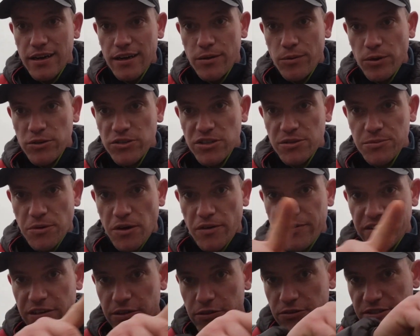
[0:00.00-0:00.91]
watch some more
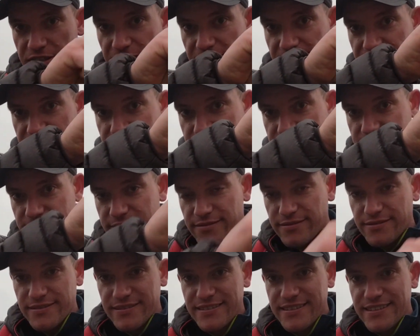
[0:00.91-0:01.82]
videos there,
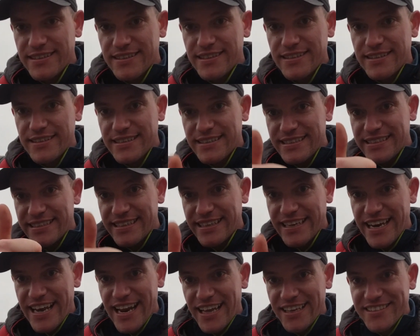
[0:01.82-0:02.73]

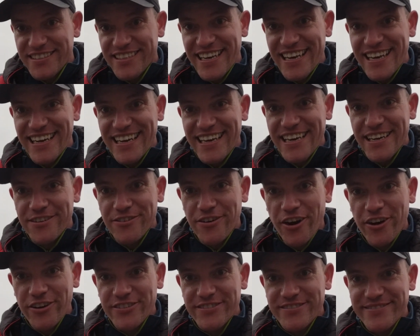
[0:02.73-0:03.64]
and I'll see you later
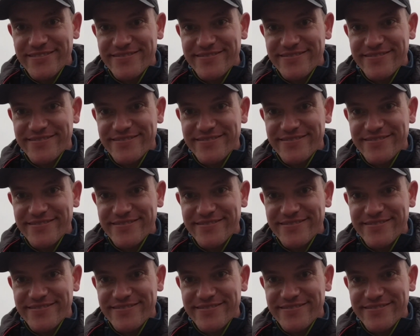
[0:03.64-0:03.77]
on.